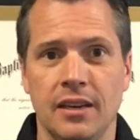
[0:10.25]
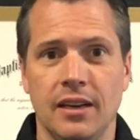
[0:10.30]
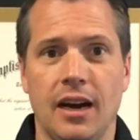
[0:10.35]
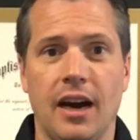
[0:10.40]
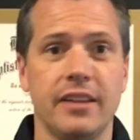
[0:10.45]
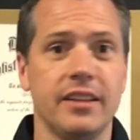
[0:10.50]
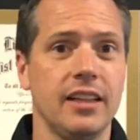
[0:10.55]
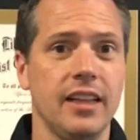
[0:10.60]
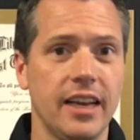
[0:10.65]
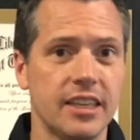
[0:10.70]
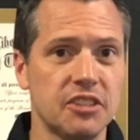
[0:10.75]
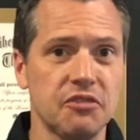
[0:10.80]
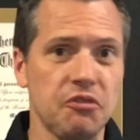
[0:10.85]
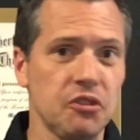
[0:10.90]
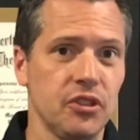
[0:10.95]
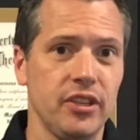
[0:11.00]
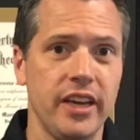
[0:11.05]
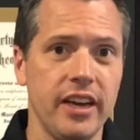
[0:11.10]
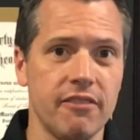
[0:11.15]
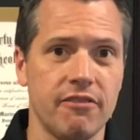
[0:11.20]
On the last full
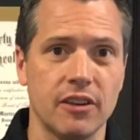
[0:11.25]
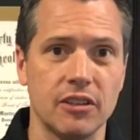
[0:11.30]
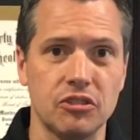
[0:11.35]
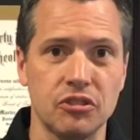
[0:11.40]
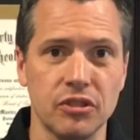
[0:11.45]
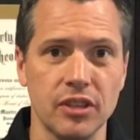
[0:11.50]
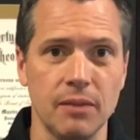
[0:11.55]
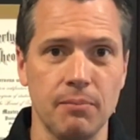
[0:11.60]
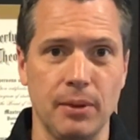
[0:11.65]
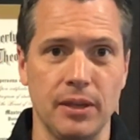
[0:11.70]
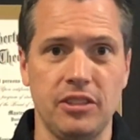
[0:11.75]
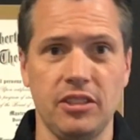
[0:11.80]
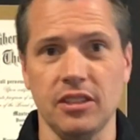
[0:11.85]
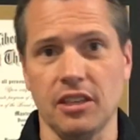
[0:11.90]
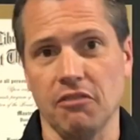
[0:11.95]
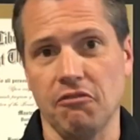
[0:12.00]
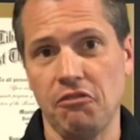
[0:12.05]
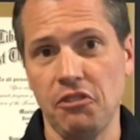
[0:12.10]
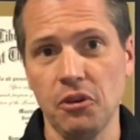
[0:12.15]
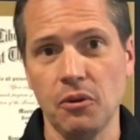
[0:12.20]
day of our trip, I took
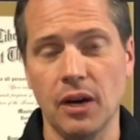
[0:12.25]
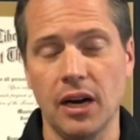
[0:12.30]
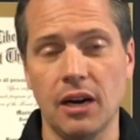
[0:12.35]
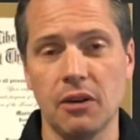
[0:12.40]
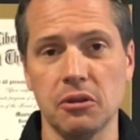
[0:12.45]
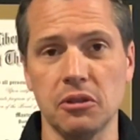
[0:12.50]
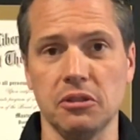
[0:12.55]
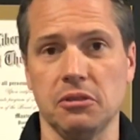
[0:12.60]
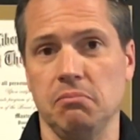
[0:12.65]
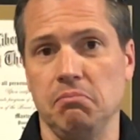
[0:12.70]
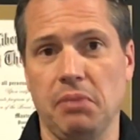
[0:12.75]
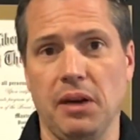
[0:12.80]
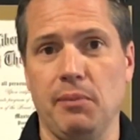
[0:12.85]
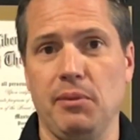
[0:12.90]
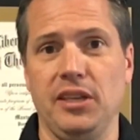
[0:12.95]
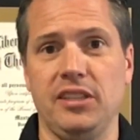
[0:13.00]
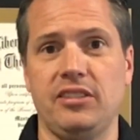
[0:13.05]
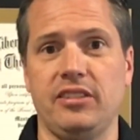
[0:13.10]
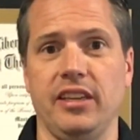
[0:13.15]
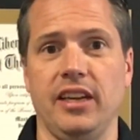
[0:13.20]
a few hours by
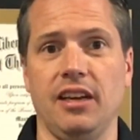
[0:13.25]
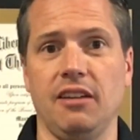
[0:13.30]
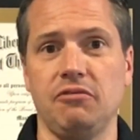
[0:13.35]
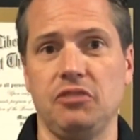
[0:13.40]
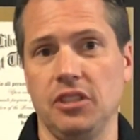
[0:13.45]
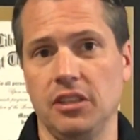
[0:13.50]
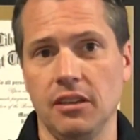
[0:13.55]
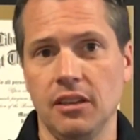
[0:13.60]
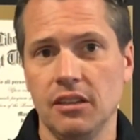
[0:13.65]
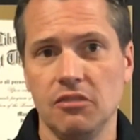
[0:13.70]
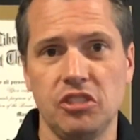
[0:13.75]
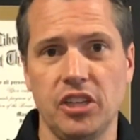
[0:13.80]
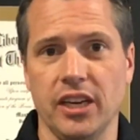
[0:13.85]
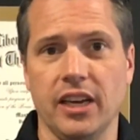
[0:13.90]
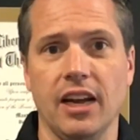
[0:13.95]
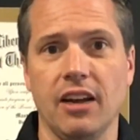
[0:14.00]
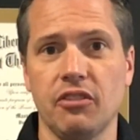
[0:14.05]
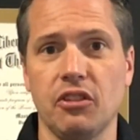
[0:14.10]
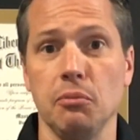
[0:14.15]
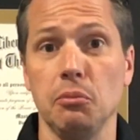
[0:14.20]
myself to check
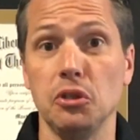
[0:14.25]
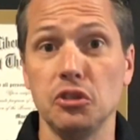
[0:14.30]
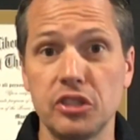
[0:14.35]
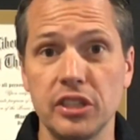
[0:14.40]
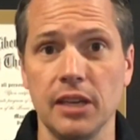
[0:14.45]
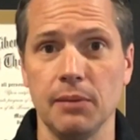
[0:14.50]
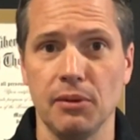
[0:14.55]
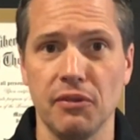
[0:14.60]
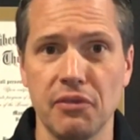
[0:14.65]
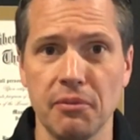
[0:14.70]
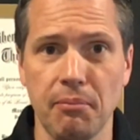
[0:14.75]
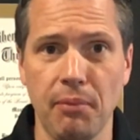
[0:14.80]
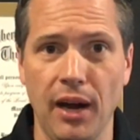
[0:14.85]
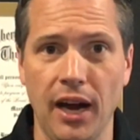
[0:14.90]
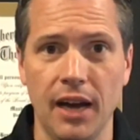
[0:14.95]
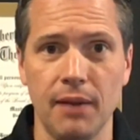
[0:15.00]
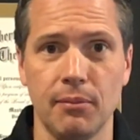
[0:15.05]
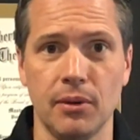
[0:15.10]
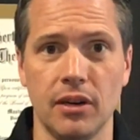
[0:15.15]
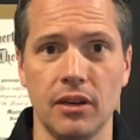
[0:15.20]
out the Museum of the
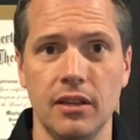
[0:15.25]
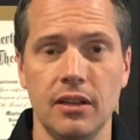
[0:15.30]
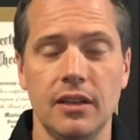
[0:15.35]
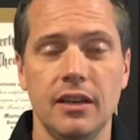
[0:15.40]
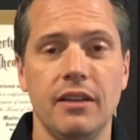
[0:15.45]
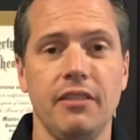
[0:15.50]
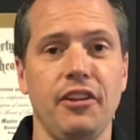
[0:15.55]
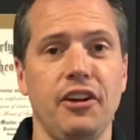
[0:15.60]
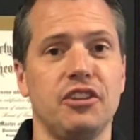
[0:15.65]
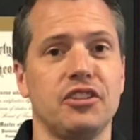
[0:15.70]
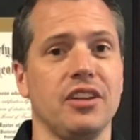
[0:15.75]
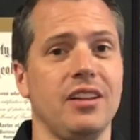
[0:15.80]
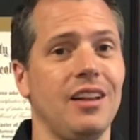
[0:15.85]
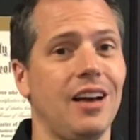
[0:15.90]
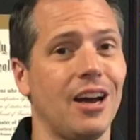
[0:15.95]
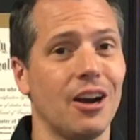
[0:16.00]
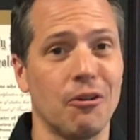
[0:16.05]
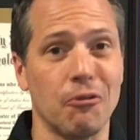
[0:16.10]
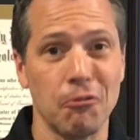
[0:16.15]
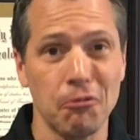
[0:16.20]
Bible. There's a
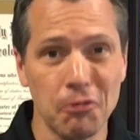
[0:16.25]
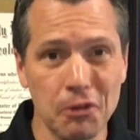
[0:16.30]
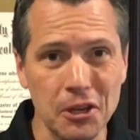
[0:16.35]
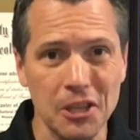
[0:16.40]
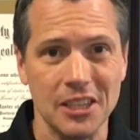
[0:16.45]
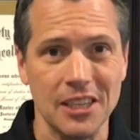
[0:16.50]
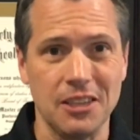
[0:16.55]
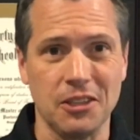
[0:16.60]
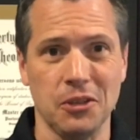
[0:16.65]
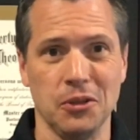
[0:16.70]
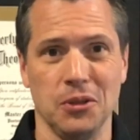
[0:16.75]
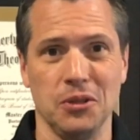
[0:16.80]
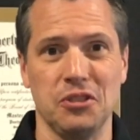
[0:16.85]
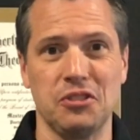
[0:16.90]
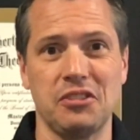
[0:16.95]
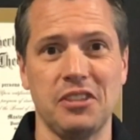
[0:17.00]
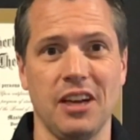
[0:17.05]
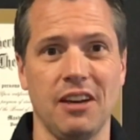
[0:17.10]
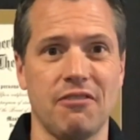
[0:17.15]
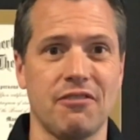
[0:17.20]
lot of really cool
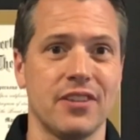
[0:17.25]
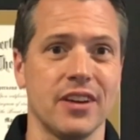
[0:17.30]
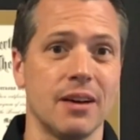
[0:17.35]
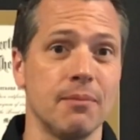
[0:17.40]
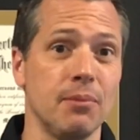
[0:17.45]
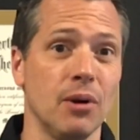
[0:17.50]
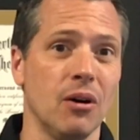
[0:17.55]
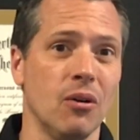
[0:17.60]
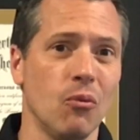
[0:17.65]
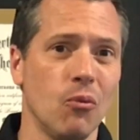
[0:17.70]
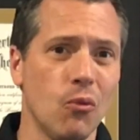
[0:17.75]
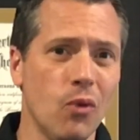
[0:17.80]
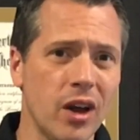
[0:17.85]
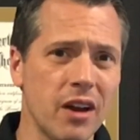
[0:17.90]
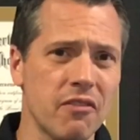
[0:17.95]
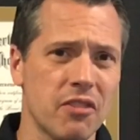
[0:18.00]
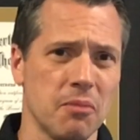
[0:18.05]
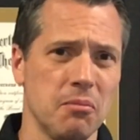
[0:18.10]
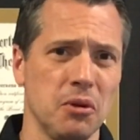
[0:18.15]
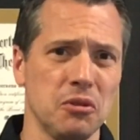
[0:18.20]
stuff there, but one
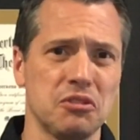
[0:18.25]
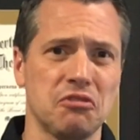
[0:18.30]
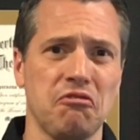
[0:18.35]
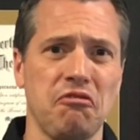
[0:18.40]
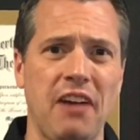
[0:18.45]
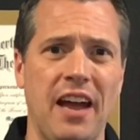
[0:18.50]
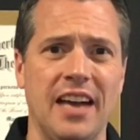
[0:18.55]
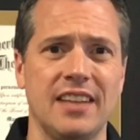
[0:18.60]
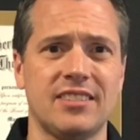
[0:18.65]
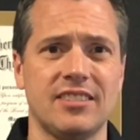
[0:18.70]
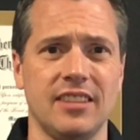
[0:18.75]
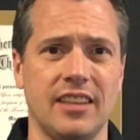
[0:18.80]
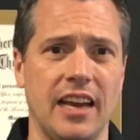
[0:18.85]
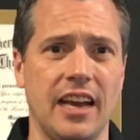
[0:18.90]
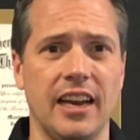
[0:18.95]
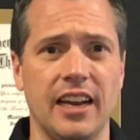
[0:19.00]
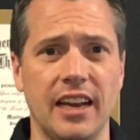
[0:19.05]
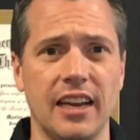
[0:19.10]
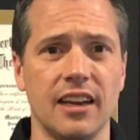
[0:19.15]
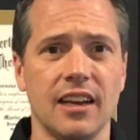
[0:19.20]
of the most
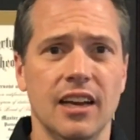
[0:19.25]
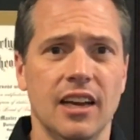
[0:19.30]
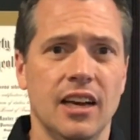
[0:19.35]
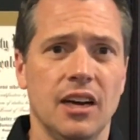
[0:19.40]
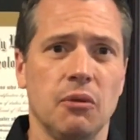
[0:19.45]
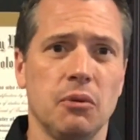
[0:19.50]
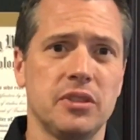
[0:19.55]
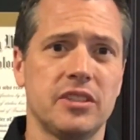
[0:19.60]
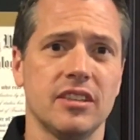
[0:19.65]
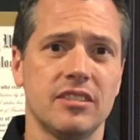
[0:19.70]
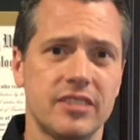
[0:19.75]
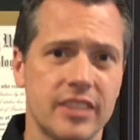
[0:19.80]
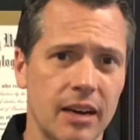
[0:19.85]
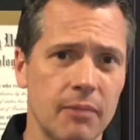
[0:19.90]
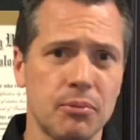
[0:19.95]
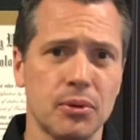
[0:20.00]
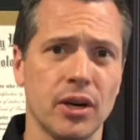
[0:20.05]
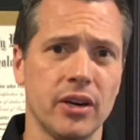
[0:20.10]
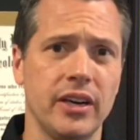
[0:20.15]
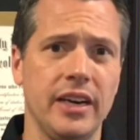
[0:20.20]
fascinating was a
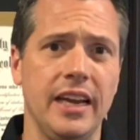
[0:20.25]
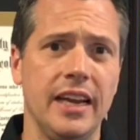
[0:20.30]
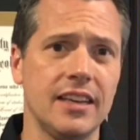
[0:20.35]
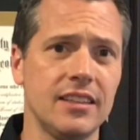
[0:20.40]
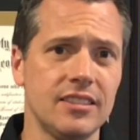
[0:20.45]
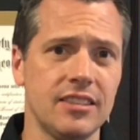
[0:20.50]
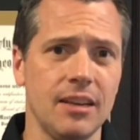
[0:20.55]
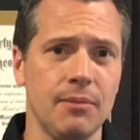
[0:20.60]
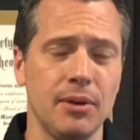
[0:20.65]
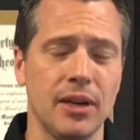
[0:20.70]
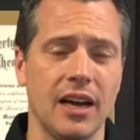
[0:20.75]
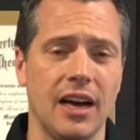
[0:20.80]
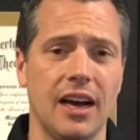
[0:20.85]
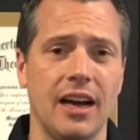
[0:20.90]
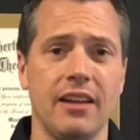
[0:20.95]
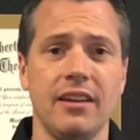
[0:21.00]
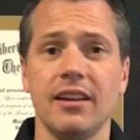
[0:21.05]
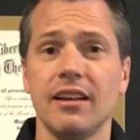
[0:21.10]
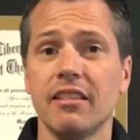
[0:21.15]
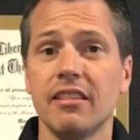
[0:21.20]
temporary exhibit
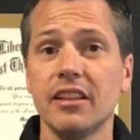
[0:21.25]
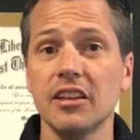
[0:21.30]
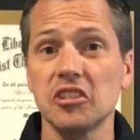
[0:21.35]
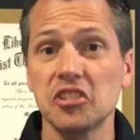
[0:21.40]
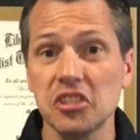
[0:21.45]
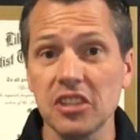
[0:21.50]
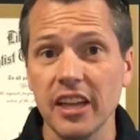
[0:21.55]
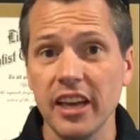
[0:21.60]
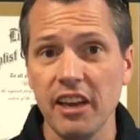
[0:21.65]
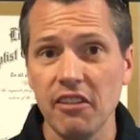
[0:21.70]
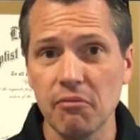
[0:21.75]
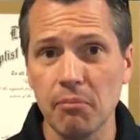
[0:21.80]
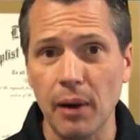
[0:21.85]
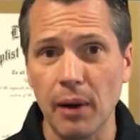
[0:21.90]
on the Slave